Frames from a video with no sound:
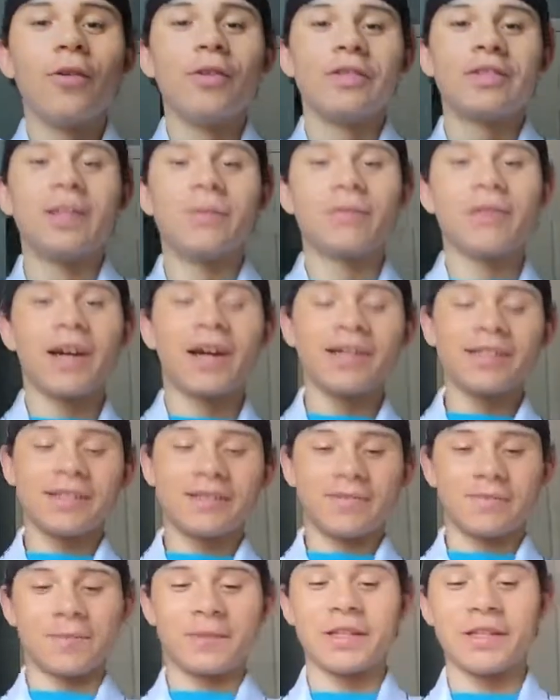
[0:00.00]
What's up,
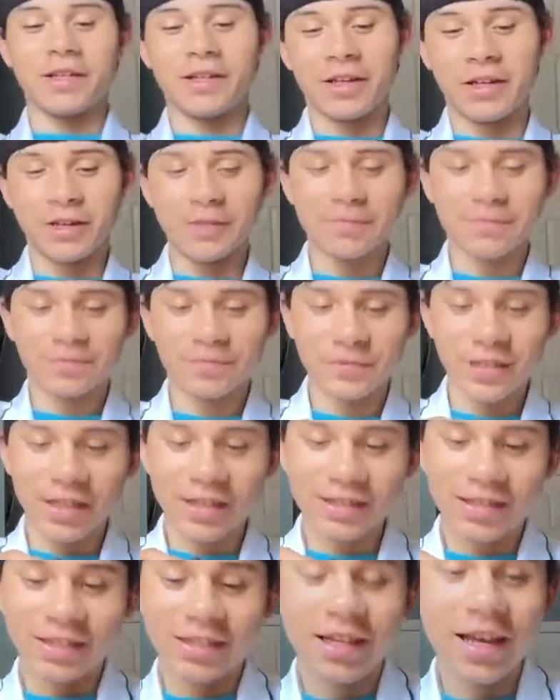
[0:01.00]
guys? Dylan here,
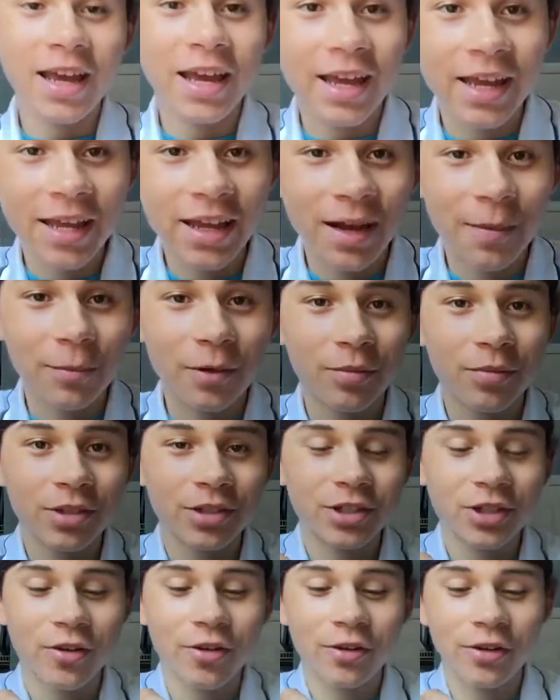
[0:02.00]
and today I'm going to be
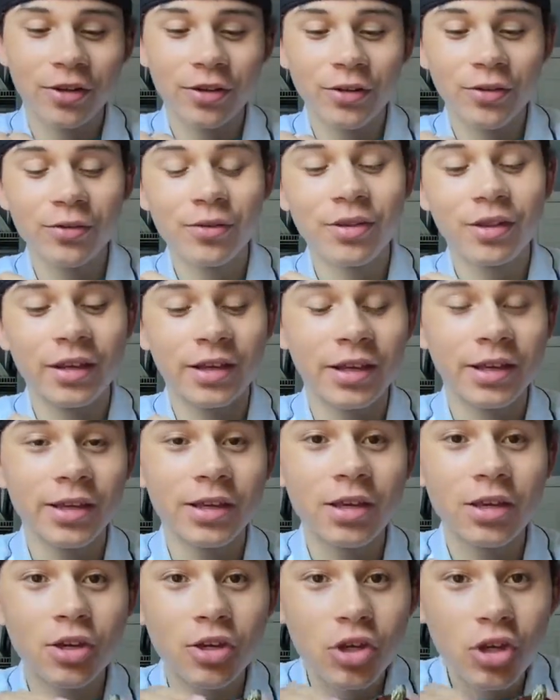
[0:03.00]
showing you
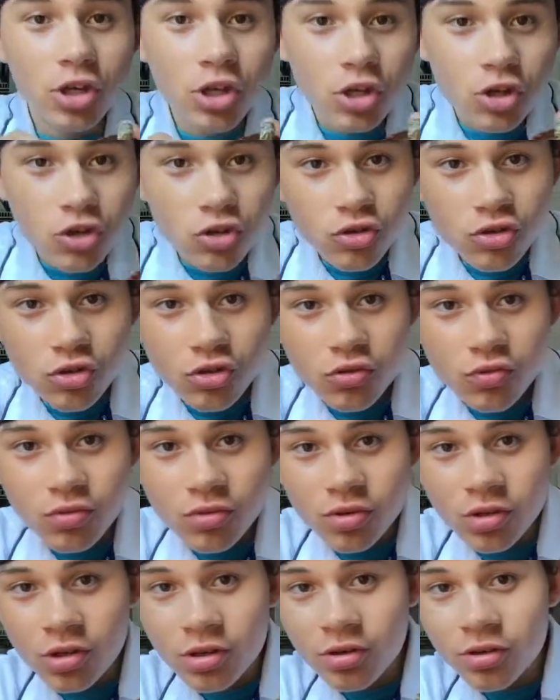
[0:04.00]
the
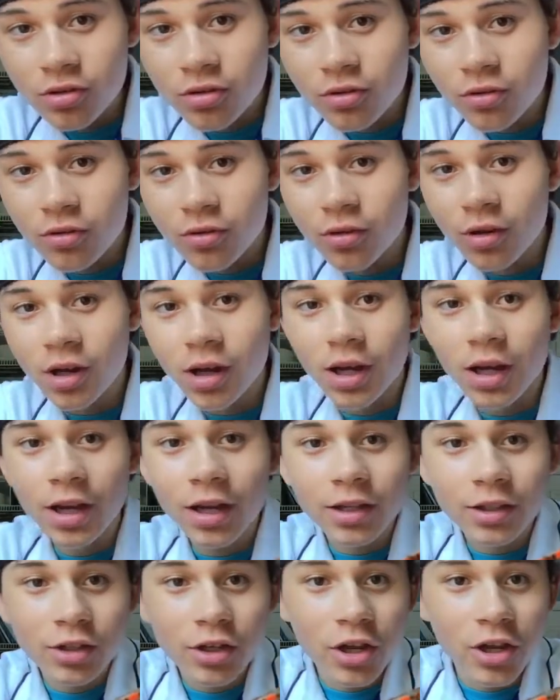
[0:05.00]
can
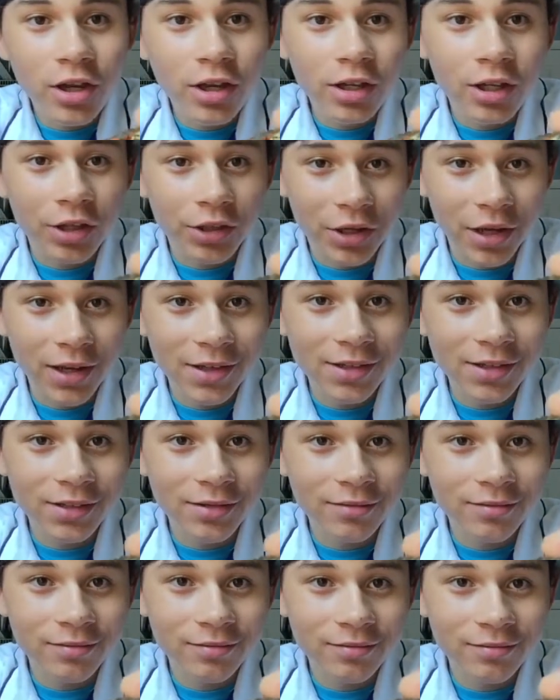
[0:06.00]
you guess?
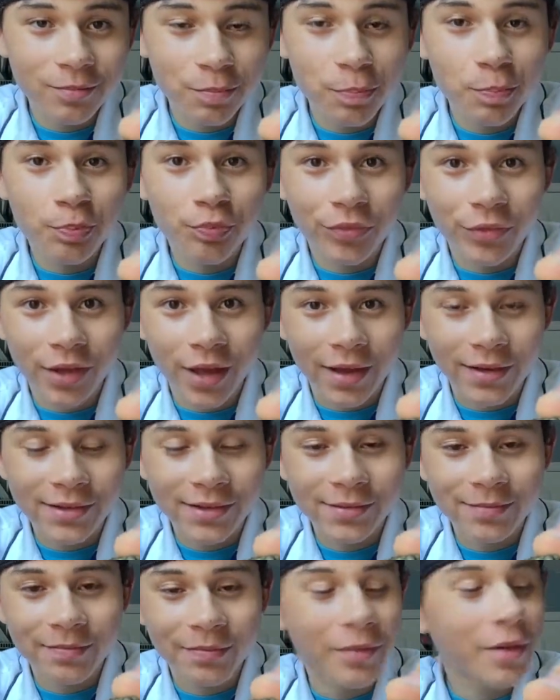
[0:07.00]

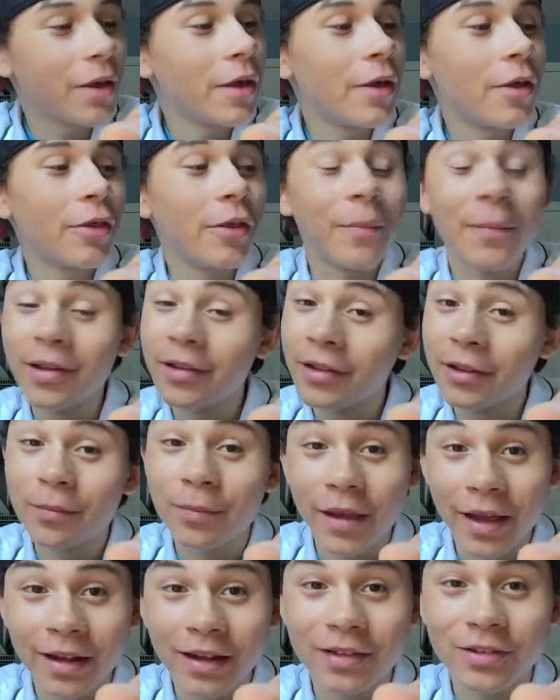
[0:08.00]
Yes, the Midland
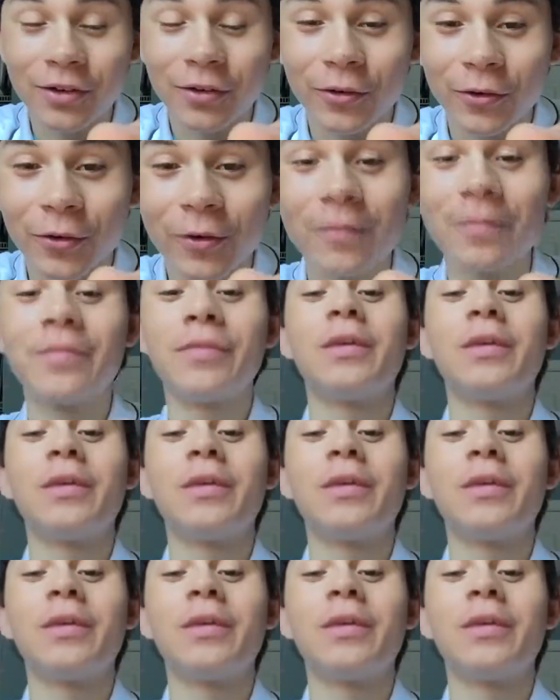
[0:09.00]
painted turtle.